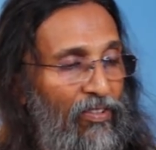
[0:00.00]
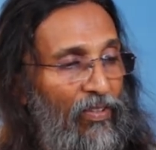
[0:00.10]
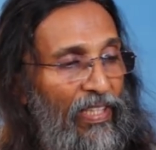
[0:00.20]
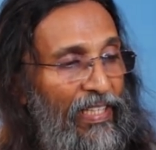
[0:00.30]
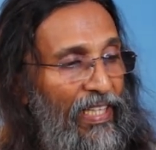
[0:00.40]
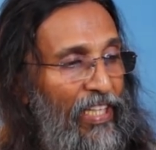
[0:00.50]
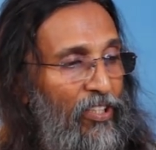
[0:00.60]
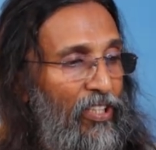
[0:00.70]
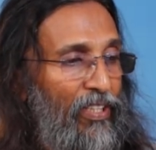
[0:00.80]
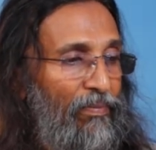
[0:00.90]
So in
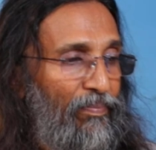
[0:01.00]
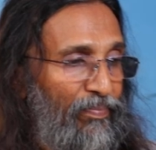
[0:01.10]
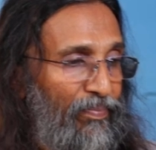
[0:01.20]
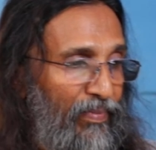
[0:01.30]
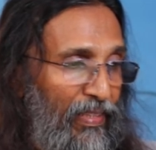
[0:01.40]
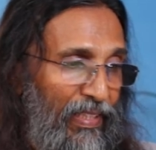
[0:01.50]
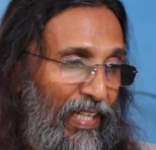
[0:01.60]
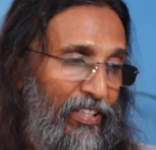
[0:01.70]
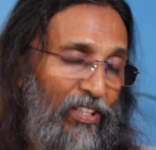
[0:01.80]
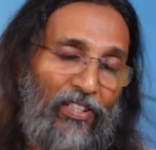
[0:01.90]
nature,
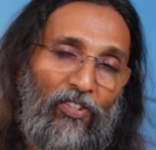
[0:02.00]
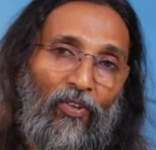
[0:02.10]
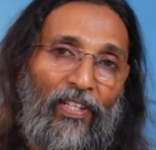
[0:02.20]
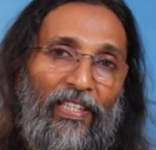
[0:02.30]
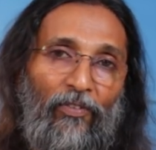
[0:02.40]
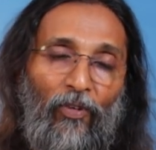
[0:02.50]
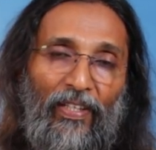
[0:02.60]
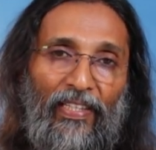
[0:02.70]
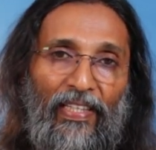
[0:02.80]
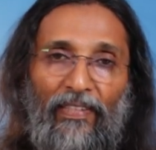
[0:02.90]
nature is already
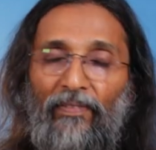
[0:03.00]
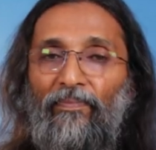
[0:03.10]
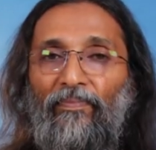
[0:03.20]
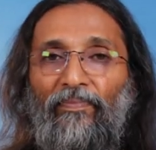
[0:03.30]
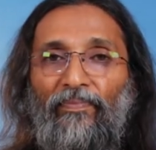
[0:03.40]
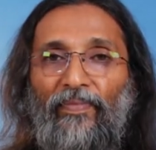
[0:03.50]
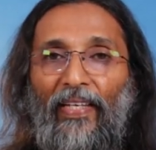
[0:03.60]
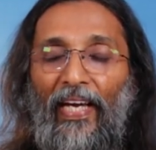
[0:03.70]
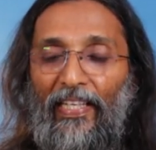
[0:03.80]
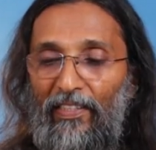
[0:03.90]
working
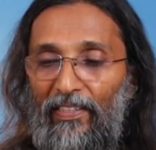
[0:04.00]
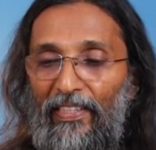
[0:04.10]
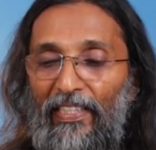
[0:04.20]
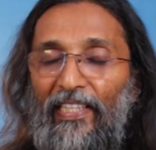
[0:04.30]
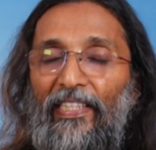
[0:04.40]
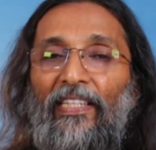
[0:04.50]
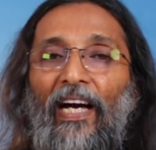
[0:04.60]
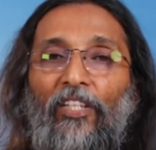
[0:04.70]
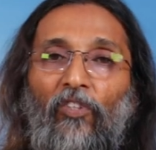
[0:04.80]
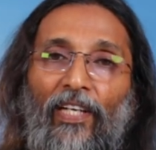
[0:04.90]
and creating
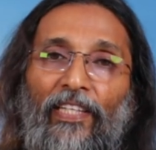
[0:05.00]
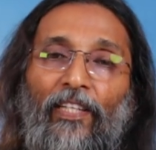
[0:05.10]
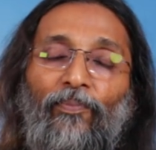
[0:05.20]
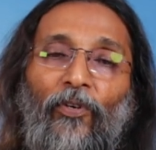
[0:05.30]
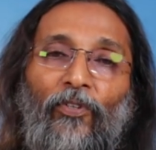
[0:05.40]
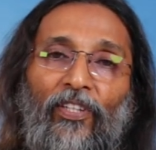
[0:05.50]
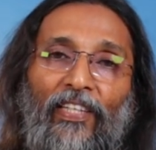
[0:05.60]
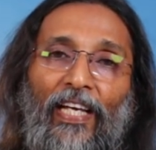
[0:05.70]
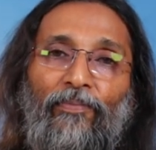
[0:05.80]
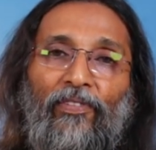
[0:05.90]
isolated
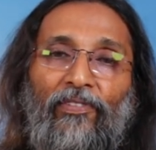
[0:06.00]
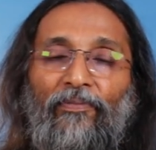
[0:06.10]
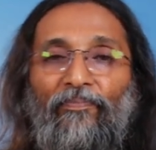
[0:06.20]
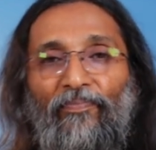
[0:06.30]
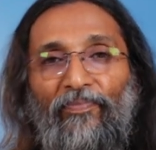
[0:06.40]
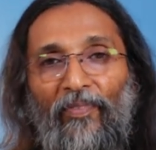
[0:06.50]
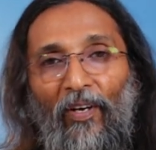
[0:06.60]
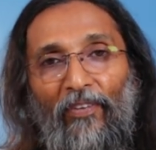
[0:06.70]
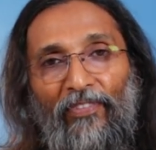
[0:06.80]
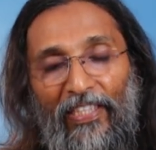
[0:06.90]
prototypes
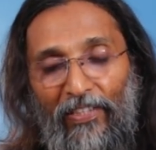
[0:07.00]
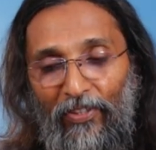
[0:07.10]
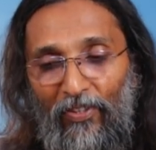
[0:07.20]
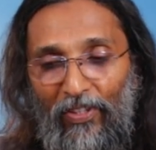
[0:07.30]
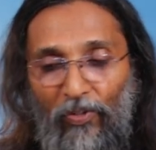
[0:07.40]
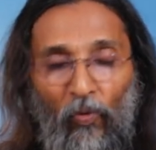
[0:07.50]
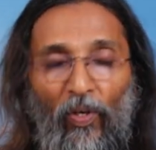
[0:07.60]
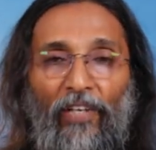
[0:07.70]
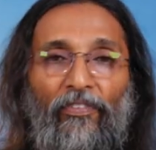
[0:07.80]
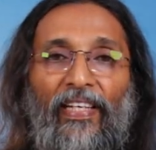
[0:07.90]
of individuals who
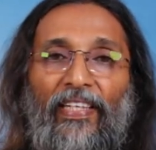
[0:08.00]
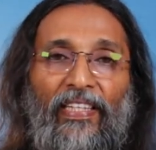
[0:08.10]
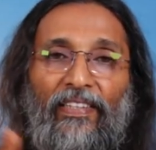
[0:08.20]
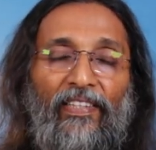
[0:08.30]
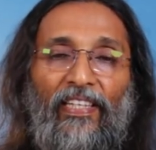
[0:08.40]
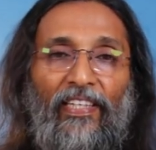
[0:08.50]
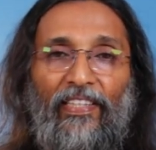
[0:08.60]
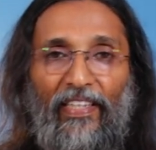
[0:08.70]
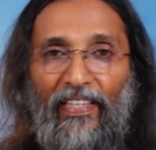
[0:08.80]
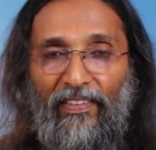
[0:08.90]
are awakening here
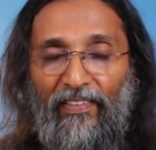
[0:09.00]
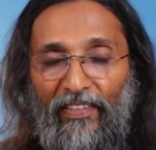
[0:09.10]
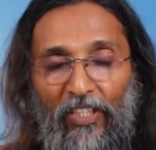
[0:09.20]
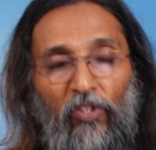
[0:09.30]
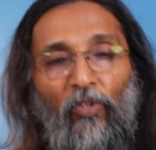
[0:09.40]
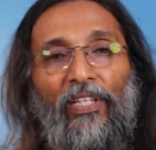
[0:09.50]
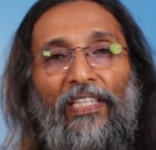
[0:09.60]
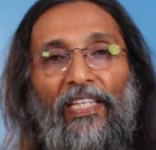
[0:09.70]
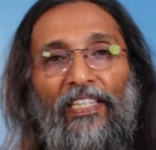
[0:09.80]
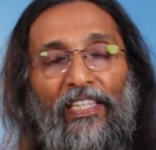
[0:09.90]
and there.
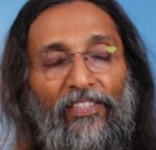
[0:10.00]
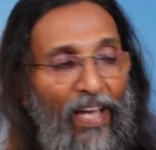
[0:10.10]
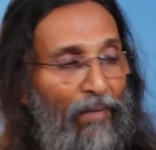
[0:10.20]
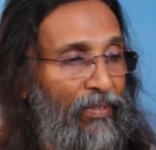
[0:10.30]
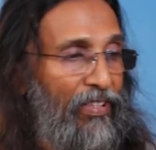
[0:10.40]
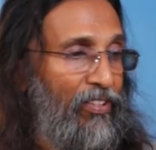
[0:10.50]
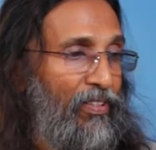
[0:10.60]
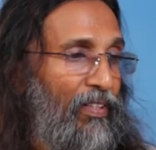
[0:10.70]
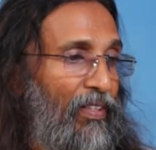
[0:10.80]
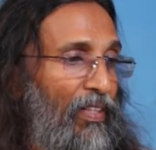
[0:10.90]
Historically, it has happened.